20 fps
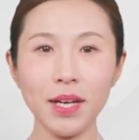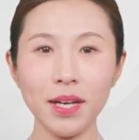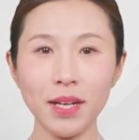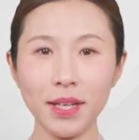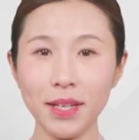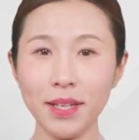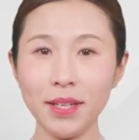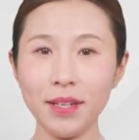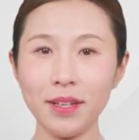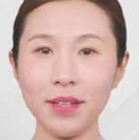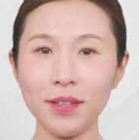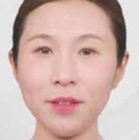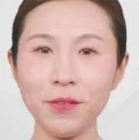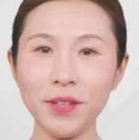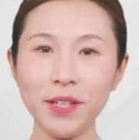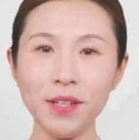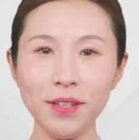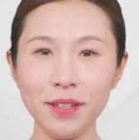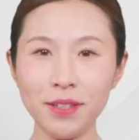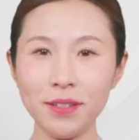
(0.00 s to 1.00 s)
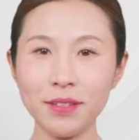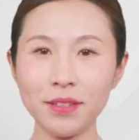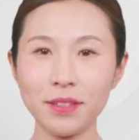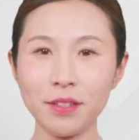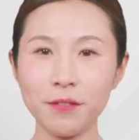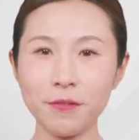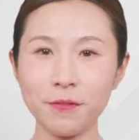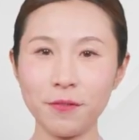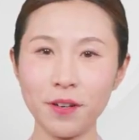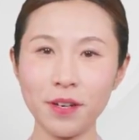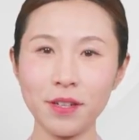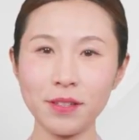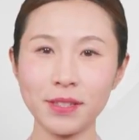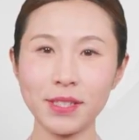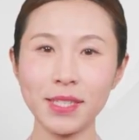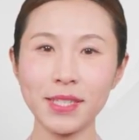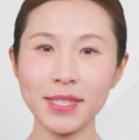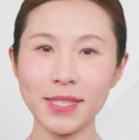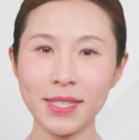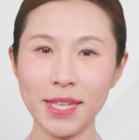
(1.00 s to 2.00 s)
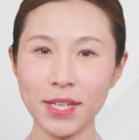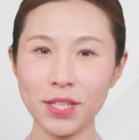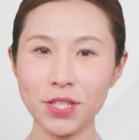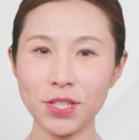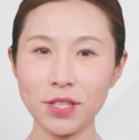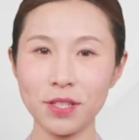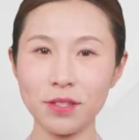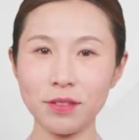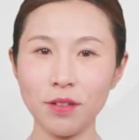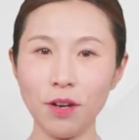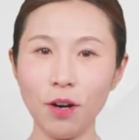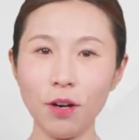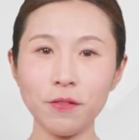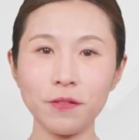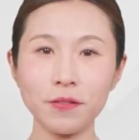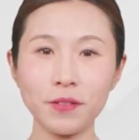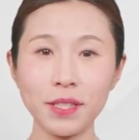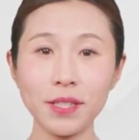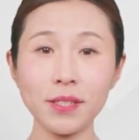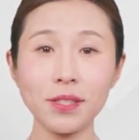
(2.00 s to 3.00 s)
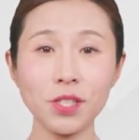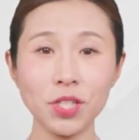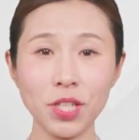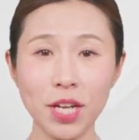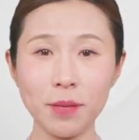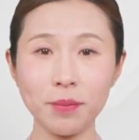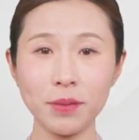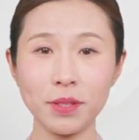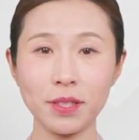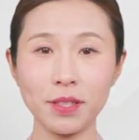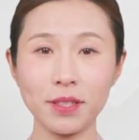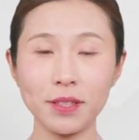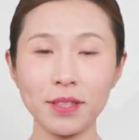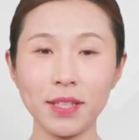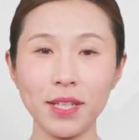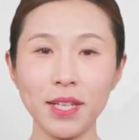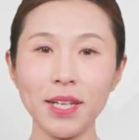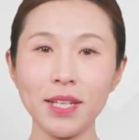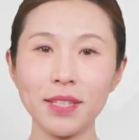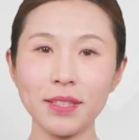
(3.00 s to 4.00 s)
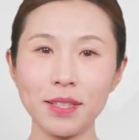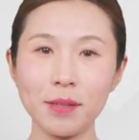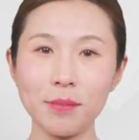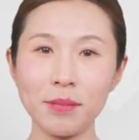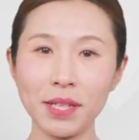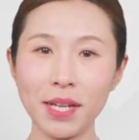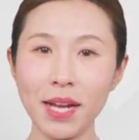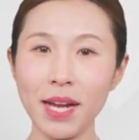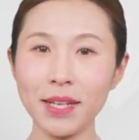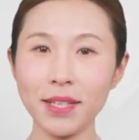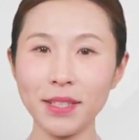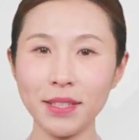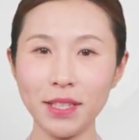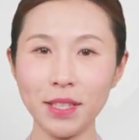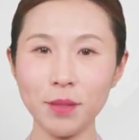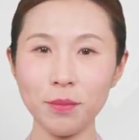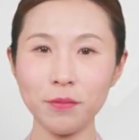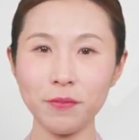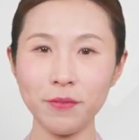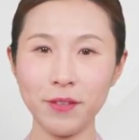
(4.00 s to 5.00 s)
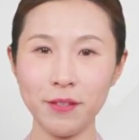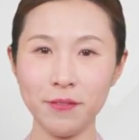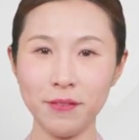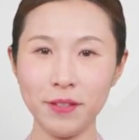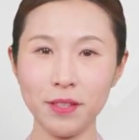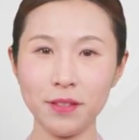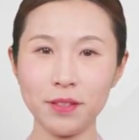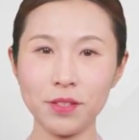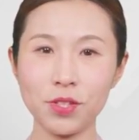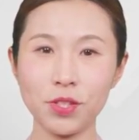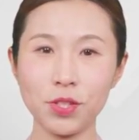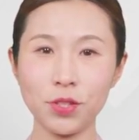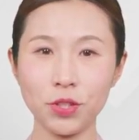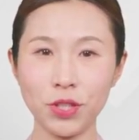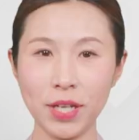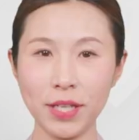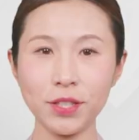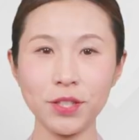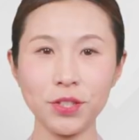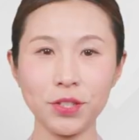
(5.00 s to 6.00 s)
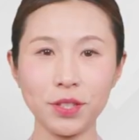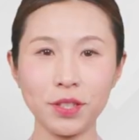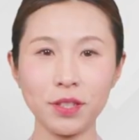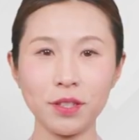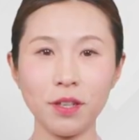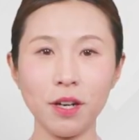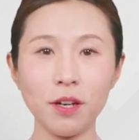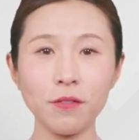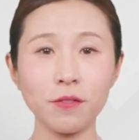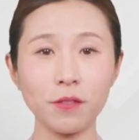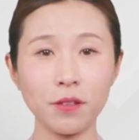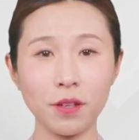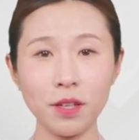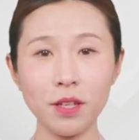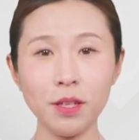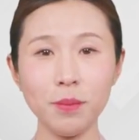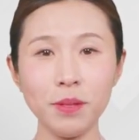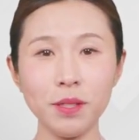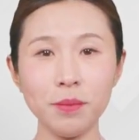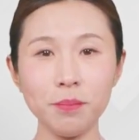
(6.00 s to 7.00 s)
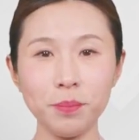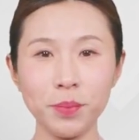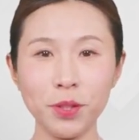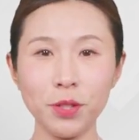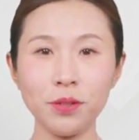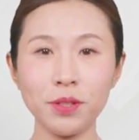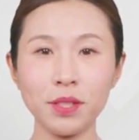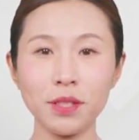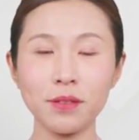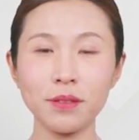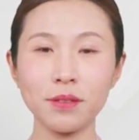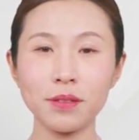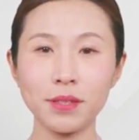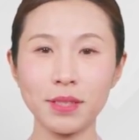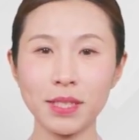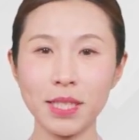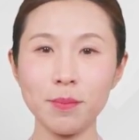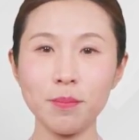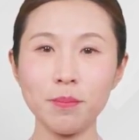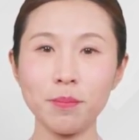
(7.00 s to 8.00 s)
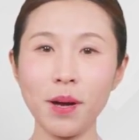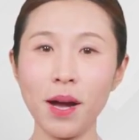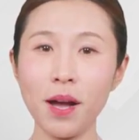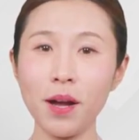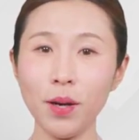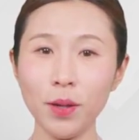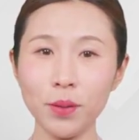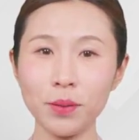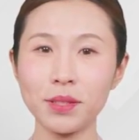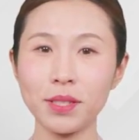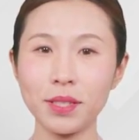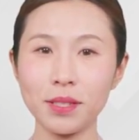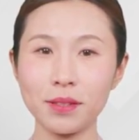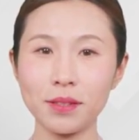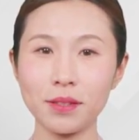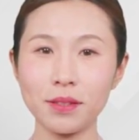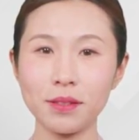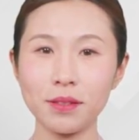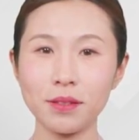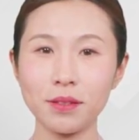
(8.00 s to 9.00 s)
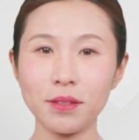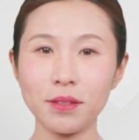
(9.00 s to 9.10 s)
Here we learn the first section of this chapter, the mechanism weaving strategy of urban building symbiosis.